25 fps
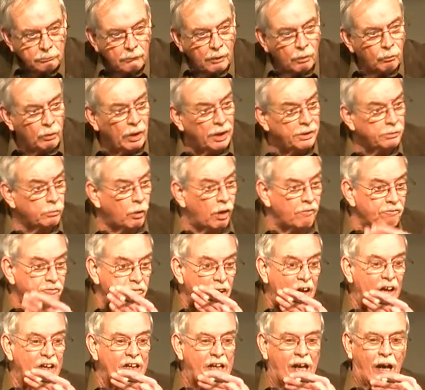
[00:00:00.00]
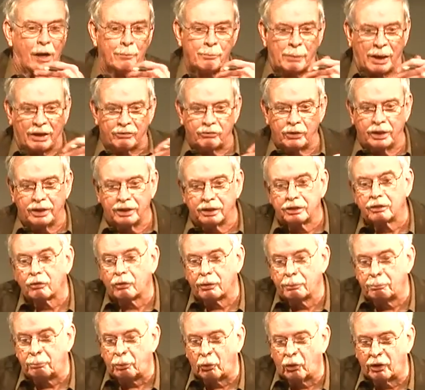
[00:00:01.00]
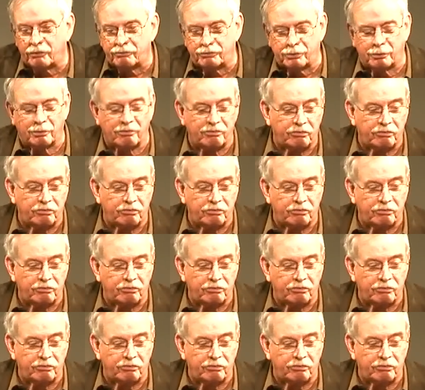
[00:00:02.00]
Well, you won't find out by reading the report from